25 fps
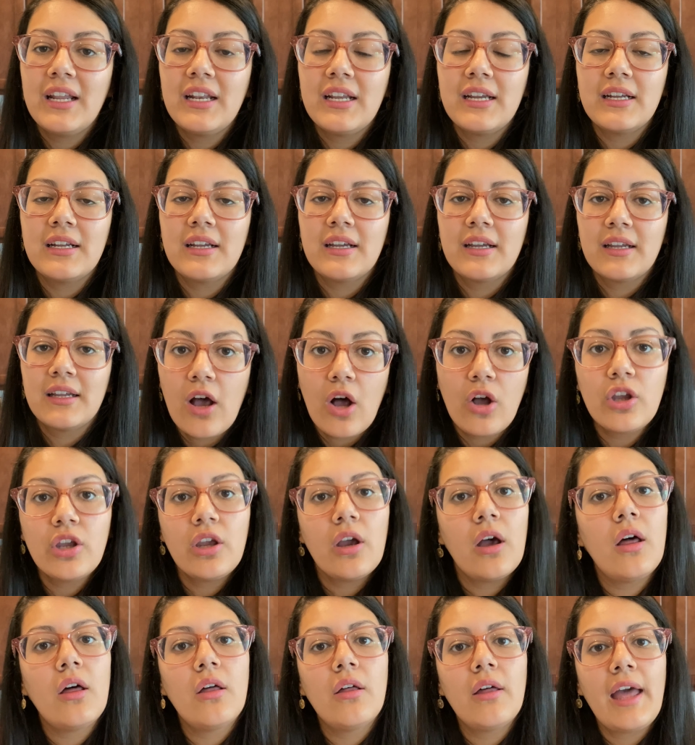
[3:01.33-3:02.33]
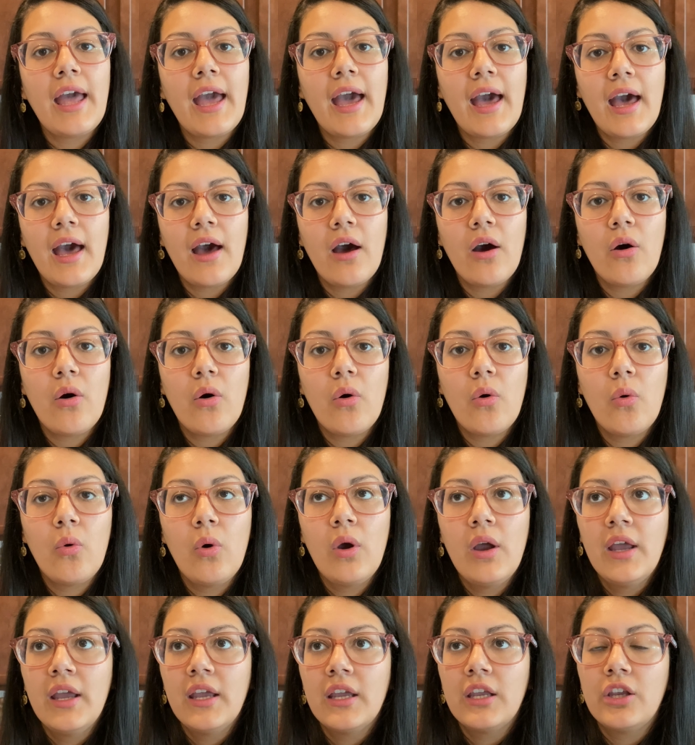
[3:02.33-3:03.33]
to tell y'all how,
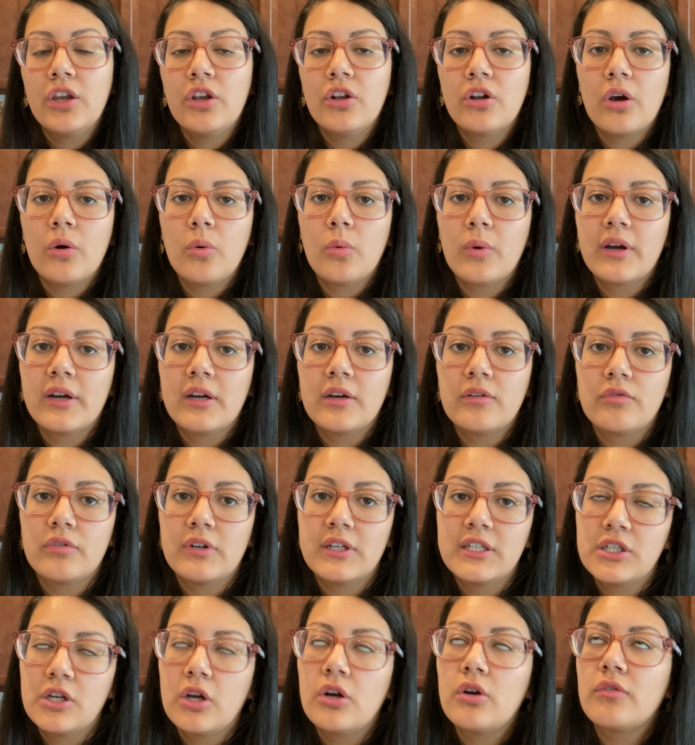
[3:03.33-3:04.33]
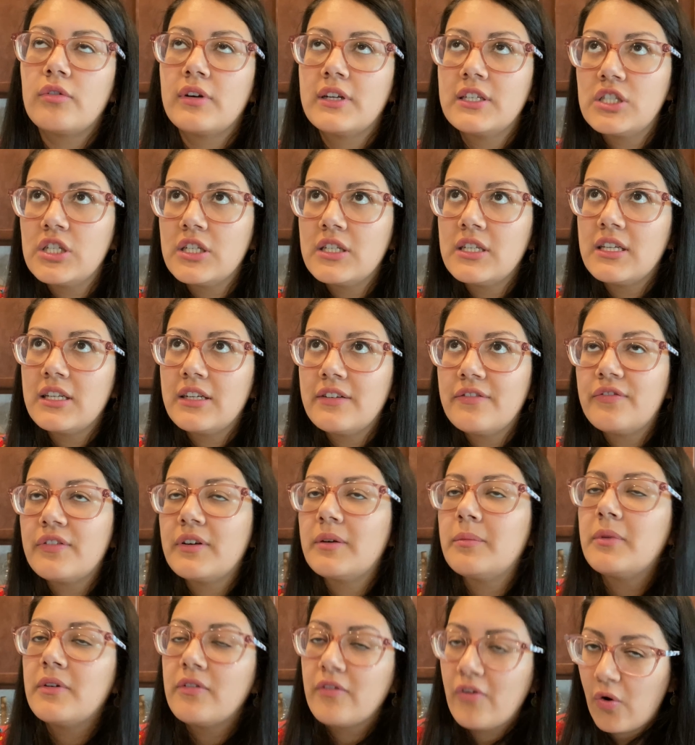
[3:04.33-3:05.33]
where it originated
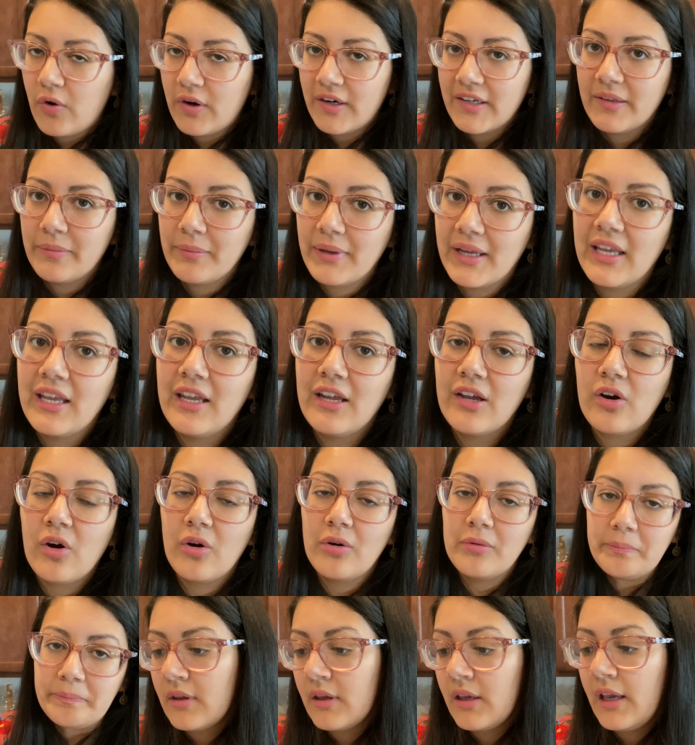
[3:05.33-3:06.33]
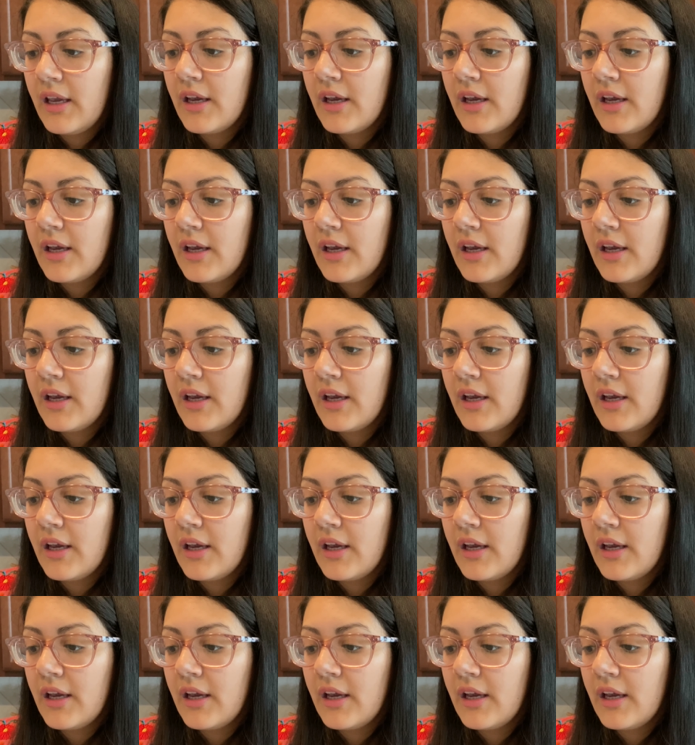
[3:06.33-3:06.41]
from. Of course, Mexico.